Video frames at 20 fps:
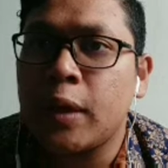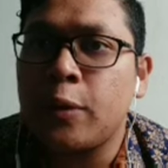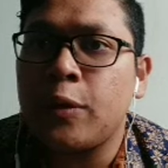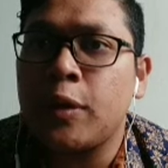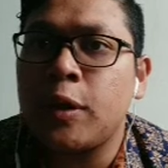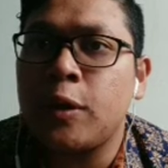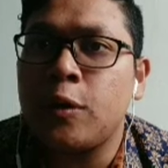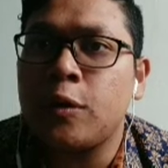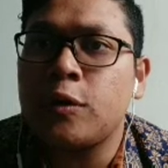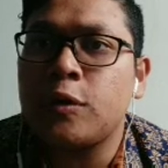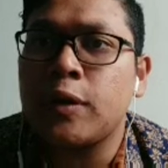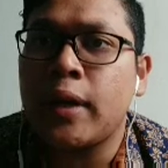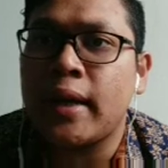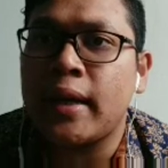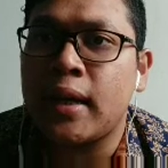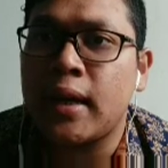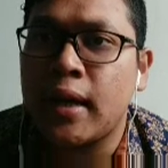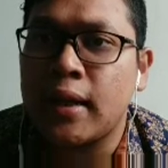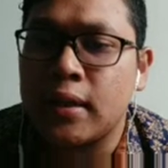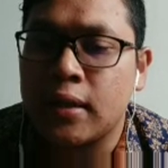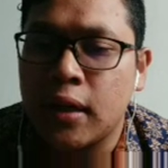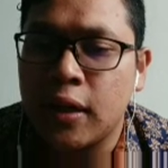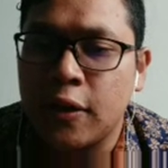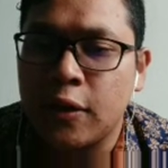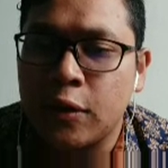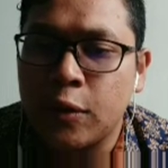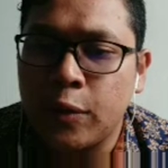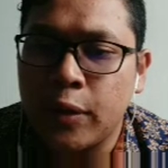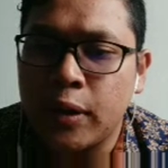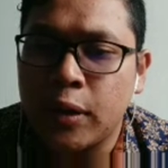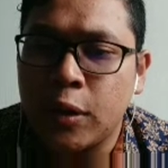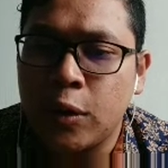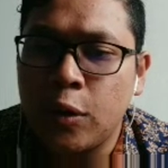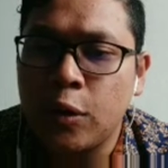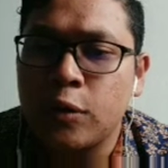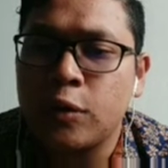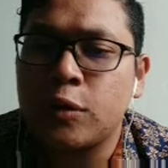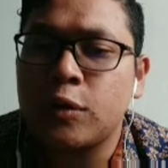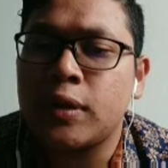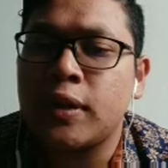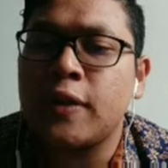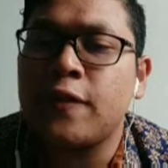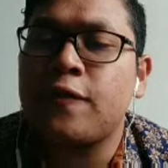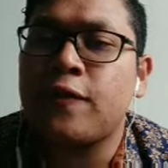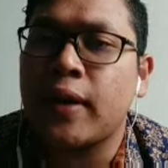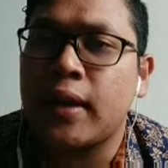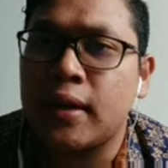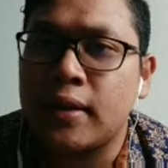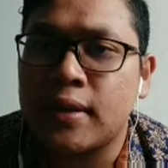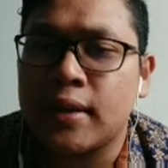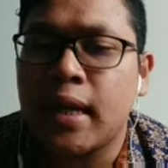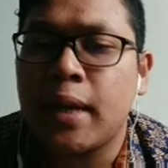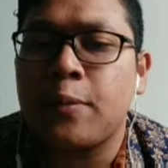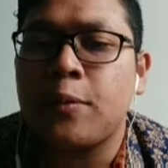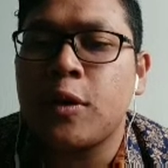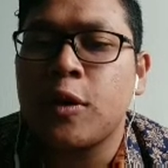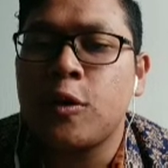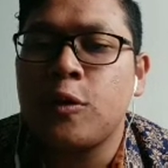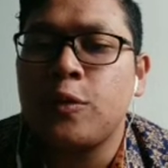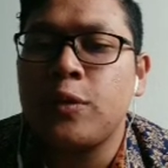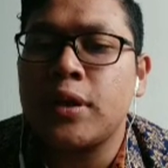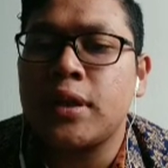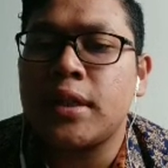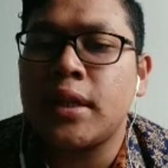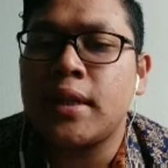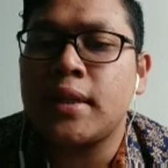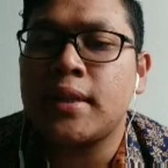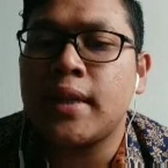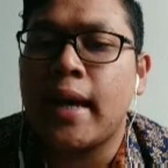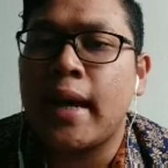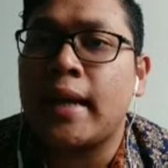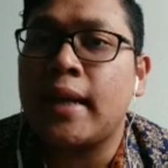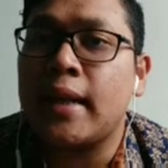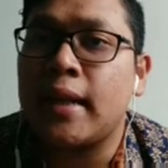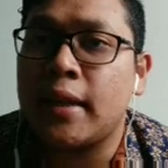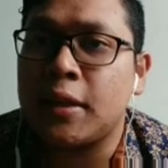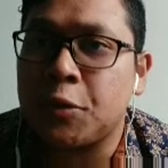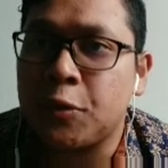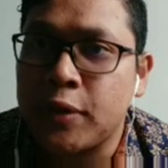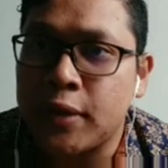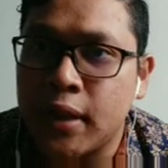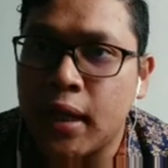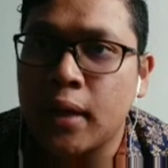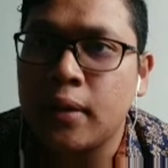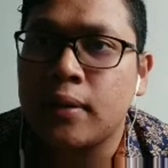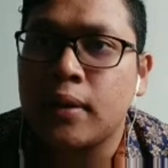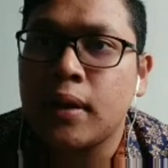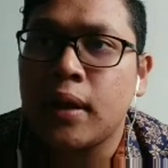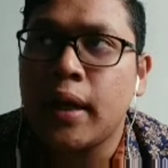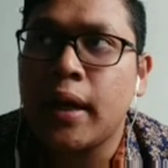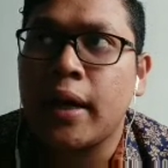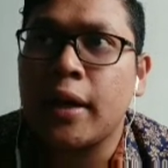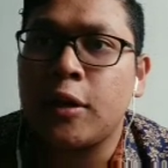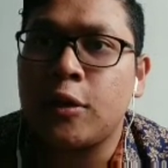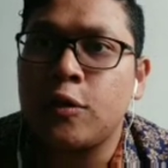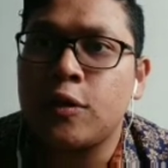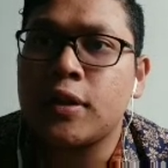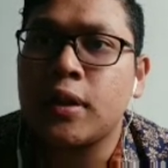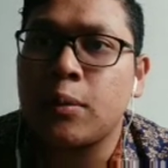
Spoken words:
we go to analyze, when we go to the final step, which is analyze result and do some